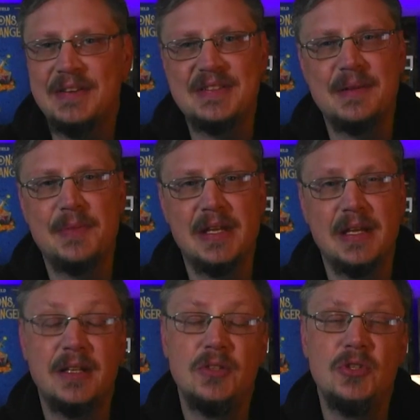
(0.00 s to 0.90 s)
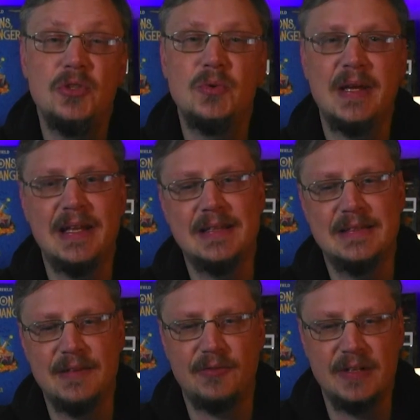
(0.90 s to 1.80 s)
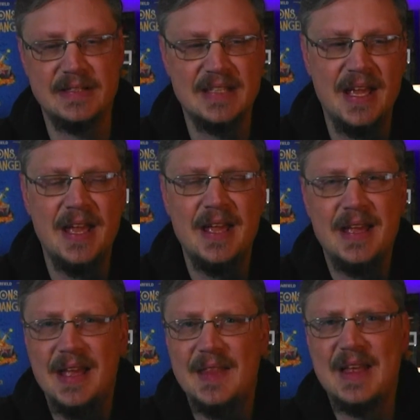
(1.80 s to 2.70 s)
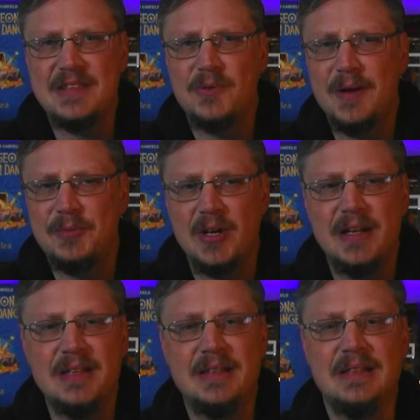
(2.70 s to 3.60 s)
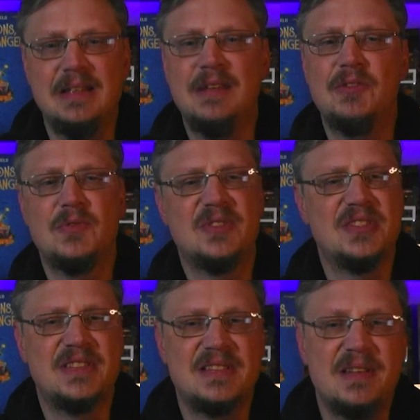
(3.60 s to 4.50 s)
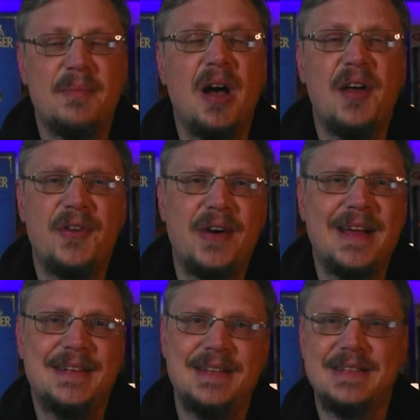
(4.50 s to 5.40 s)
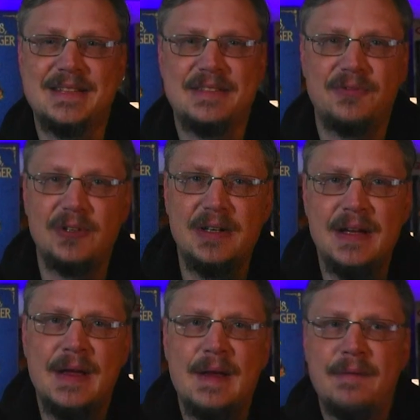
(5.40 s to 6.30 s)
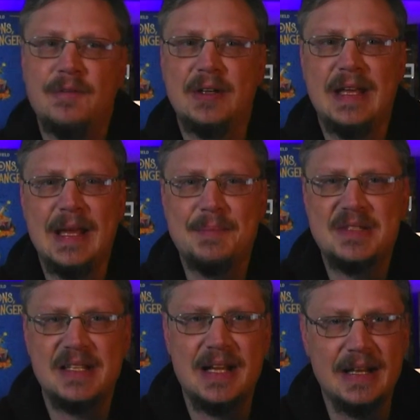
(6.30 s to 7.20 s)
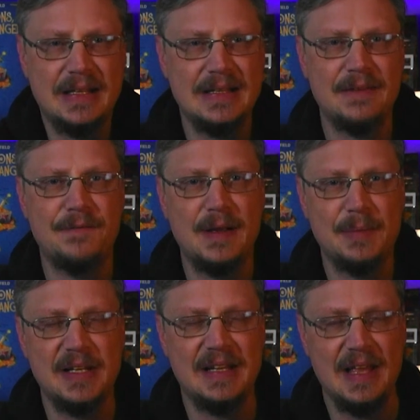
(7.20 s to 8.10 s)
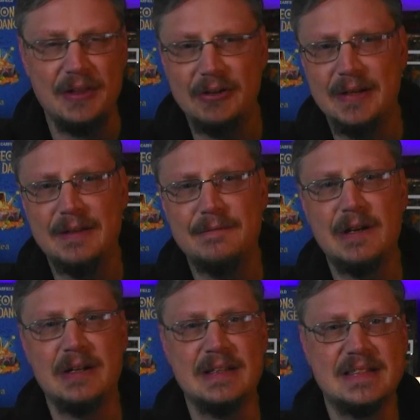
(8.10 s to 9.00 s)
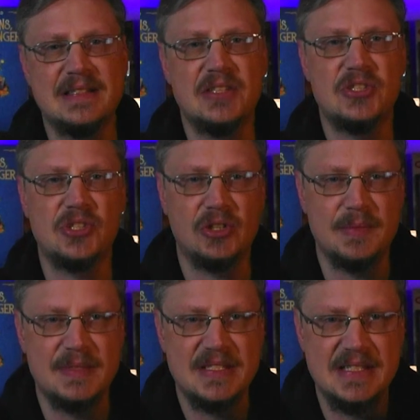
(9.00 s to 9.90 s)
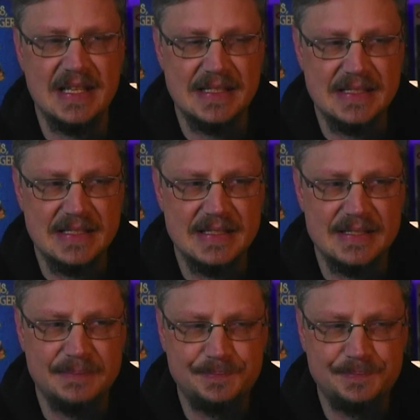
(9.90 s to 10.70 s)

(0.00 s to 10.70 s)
something new and different. And that's what I'm trying to give you, just some other ideas for games to kind of get the family together in various circumstances.